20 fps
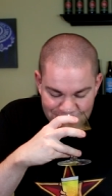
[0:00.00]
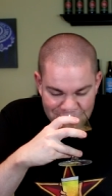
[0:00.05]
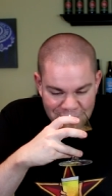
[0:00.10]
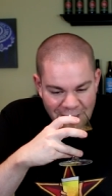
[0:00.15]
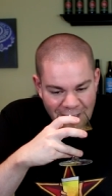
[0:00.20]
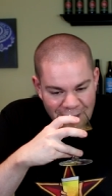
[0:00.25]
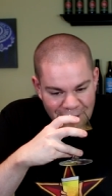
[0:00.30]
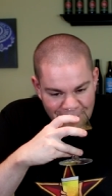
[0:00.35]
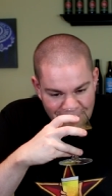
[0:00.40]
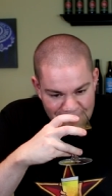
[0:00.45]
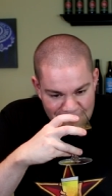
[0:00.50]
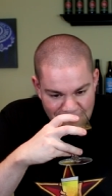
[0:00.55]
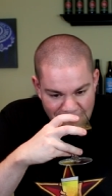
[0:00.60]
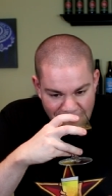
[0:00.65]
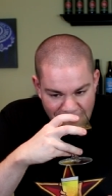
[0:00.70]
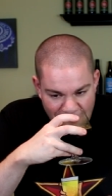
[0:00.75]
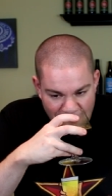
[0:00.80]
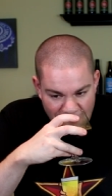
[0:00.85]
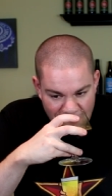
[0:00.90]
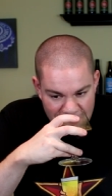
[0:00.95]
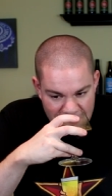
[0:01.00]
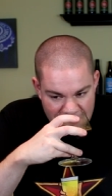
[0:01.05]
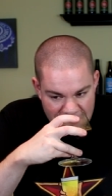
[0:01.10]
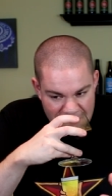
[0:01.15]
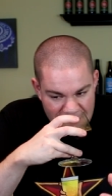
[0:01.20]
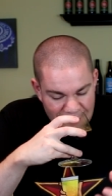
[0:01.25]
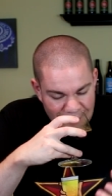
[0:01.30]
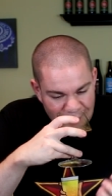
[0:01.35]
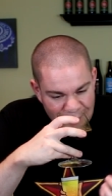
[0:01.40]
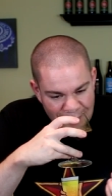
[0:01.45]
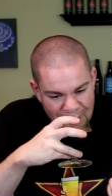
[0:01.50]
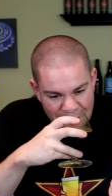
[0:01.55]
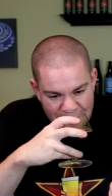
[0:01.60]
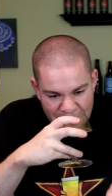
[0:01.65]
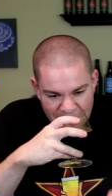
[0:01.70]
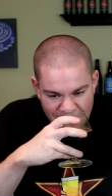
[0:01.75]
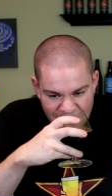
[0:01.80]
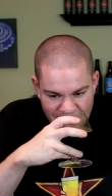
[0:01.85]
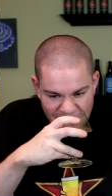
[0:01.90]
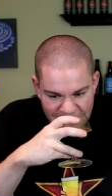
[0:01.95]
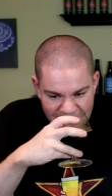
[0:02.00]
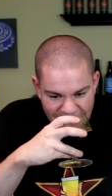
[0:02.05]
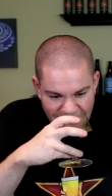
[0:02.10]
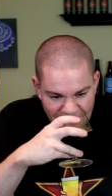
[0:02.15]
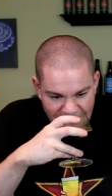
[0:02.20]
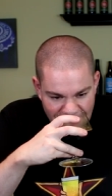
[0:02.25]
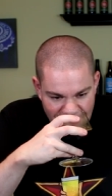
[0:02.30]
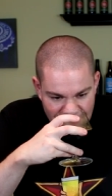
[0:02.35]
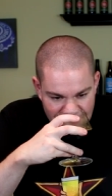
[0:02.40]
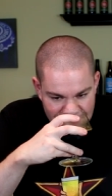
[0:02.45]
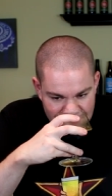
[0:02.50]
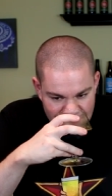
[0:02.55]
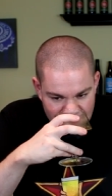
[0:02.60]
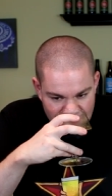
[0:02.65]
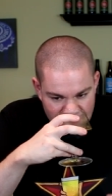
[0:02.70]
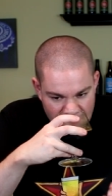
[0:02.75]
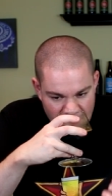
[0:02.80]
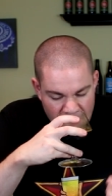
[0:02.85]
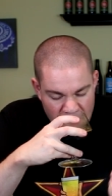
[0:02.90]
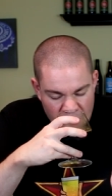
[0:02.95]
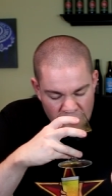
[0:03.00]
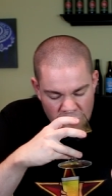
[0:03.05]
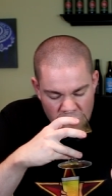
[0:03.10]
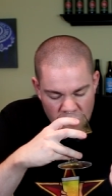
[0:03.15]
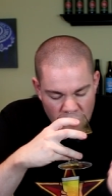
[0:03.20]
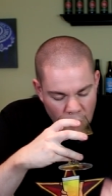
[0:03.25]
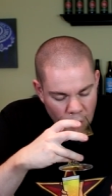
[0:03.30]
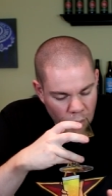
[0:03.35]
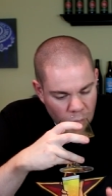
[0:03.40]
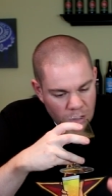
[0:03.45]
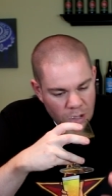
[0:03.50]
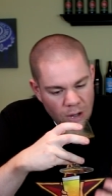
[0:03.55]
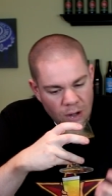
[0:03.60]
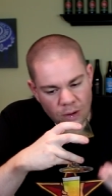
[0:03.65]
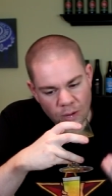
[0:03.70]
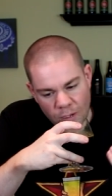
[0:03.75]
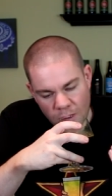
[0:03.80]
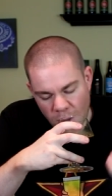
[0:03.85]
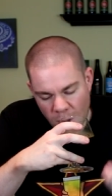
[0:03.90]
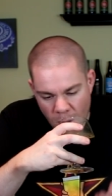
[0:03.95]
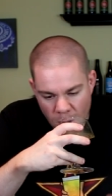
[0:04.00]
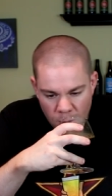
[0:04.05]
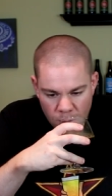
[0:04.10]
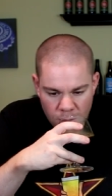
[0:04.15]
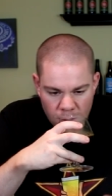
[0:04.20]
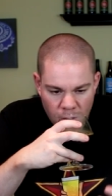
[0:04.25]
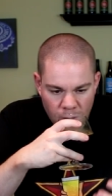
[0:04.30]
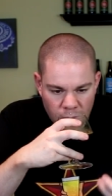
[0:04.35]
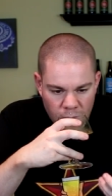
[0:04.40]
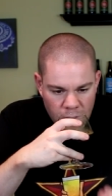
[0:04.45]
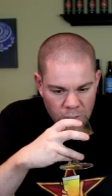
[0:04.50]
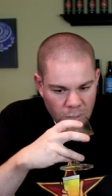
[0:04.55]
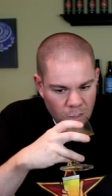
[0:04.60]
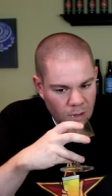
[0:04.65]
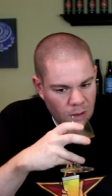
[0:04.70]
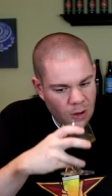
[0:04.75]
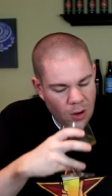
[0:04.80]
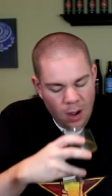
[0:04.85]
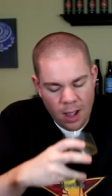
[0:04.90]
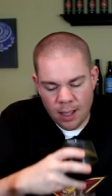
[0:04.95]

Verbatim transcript: chocolate bar. A little bit of vanilla, cocoa, cocoa, cocoa.